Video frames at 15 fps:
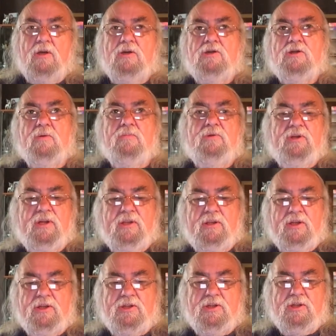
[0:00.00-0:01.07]
Something
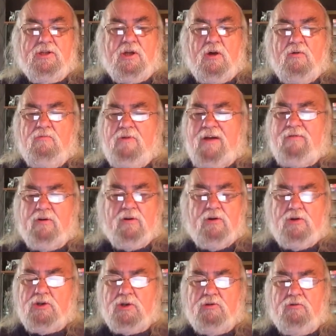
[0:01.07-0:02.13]
that's so
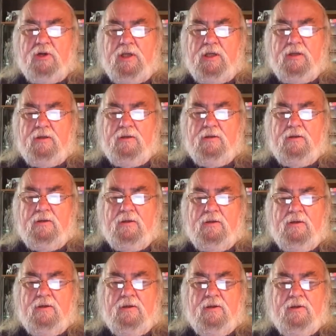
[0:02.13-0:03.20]
revolutionary
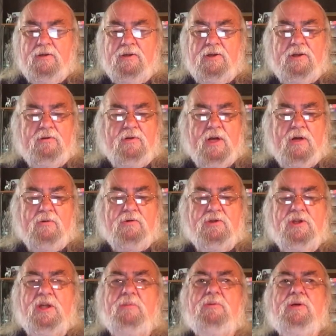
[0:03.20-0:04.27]
that you know
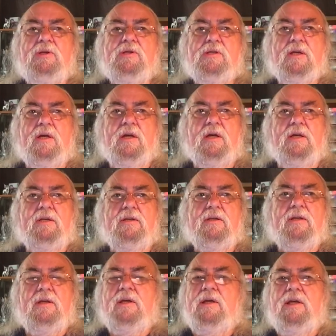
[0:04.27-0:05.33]
deep inside
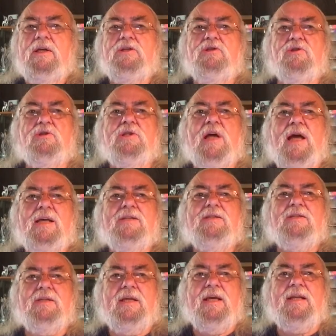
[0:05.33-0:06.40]
it just has
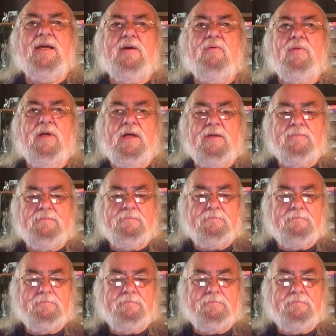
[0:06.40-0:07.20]
to get out there.